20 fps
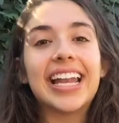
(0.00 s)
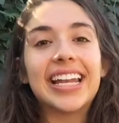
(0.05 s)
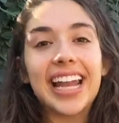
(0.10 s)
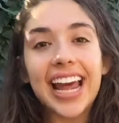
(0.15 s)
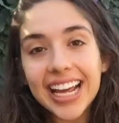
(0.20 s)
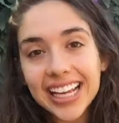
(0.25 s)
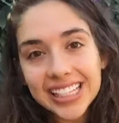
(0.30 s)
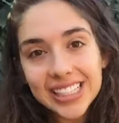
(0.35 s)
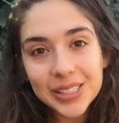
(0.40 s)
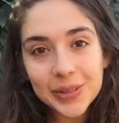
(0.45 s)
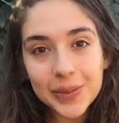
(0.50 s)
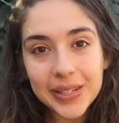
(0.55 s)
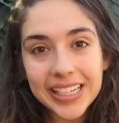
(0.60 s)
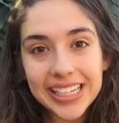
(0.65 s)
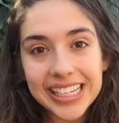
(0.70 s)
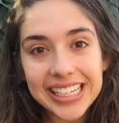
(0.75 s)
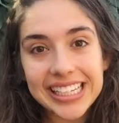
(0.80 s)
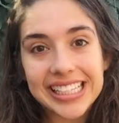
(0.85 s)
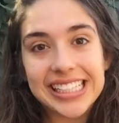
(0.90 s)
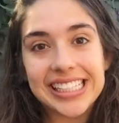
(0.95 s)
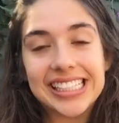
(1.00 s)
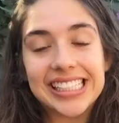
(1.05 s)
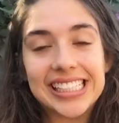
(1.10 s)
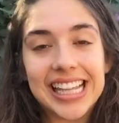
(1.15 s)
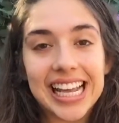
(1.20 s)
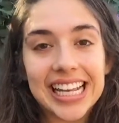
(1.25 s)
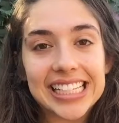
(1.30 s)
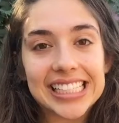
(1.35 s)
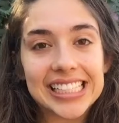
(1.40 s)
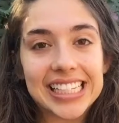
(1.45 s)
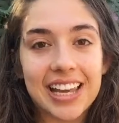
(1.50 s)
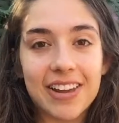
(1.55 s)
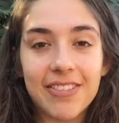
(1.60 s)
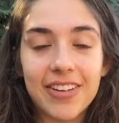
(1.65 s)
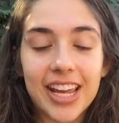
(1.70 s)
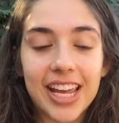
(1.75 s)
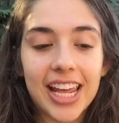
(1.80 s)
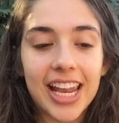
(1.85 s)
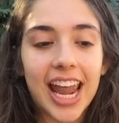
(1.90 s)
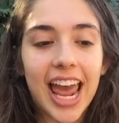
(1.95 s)
next week is
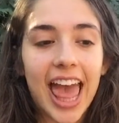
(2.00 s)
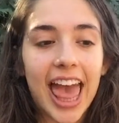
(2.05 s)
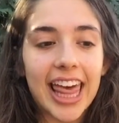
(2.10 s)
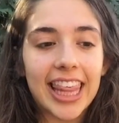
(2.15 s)
Thanksgiving,